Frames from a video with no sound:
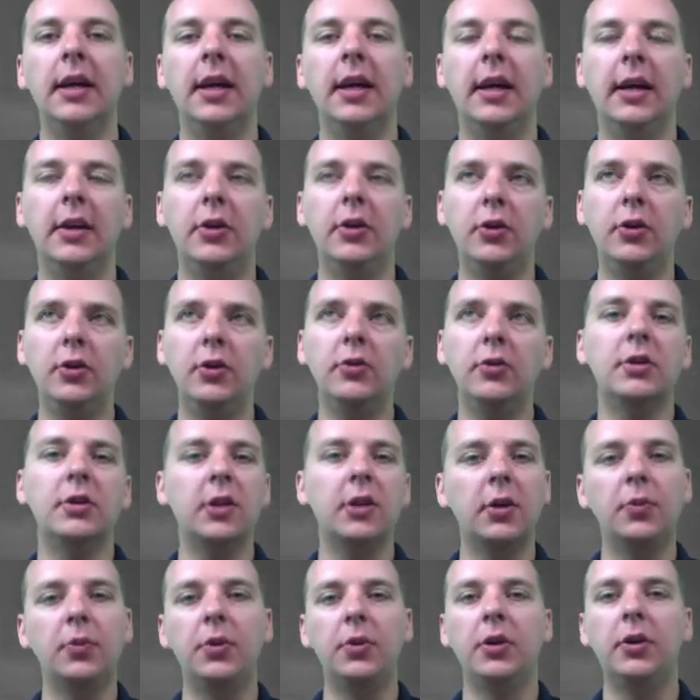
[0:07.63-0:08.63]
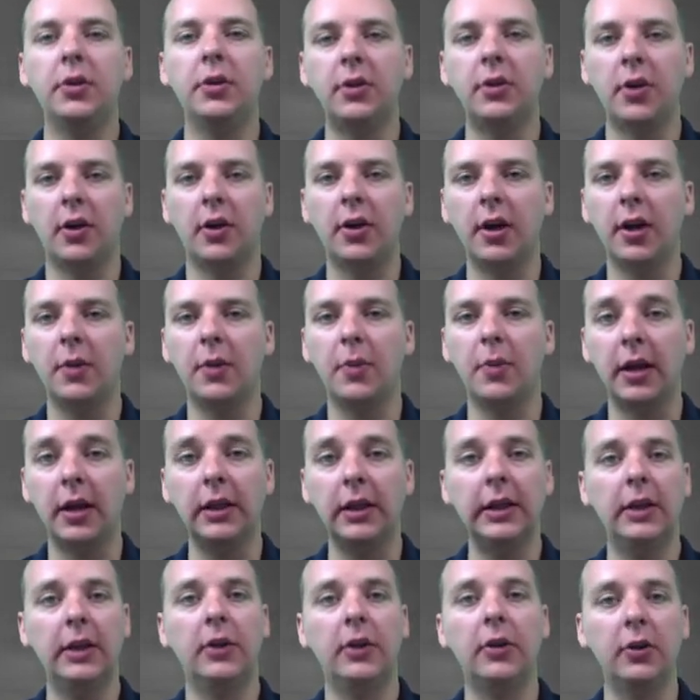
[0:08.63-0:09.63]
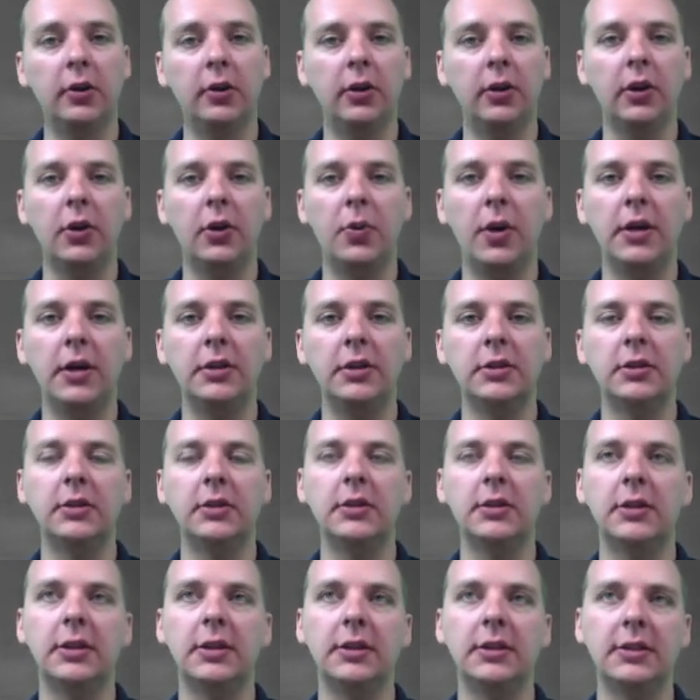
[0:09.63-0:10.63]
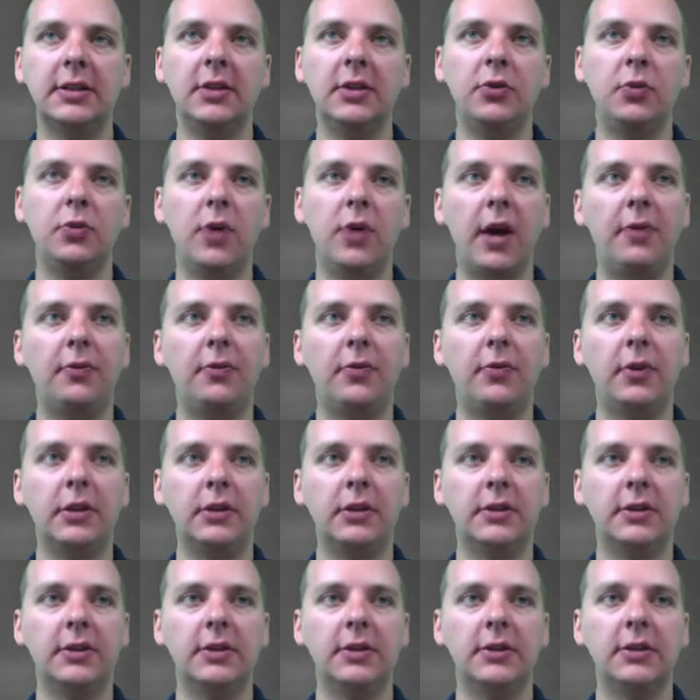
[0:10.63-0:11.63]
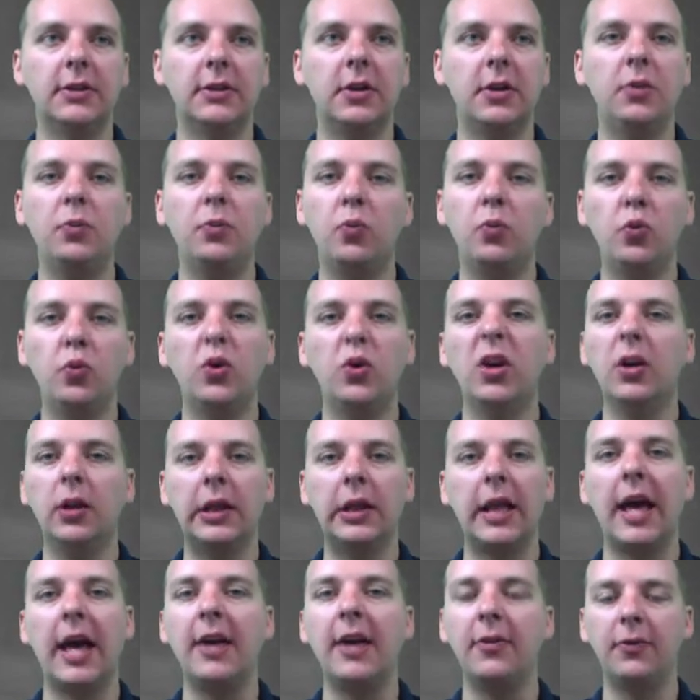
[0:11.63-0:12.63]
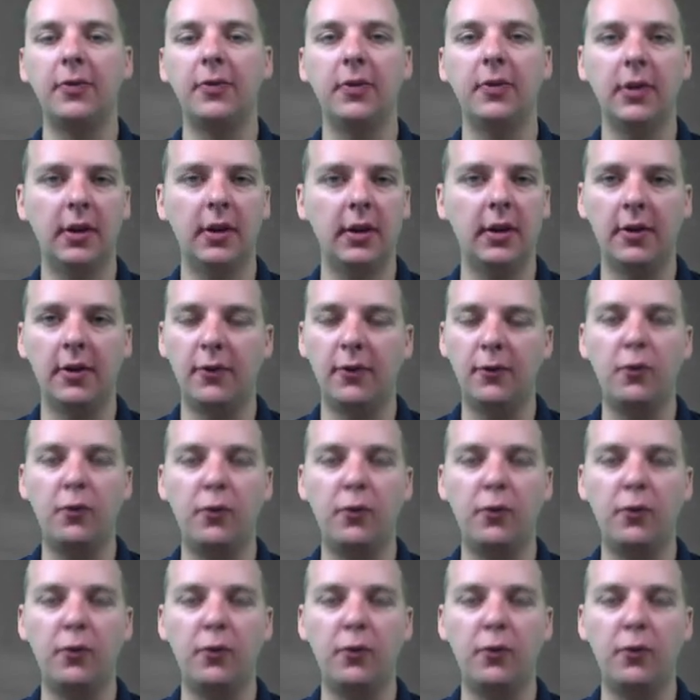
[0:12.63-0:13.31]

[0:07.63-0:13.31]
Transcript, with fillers: And usually when you're talking about literal equations, it's in reference to some real life uh,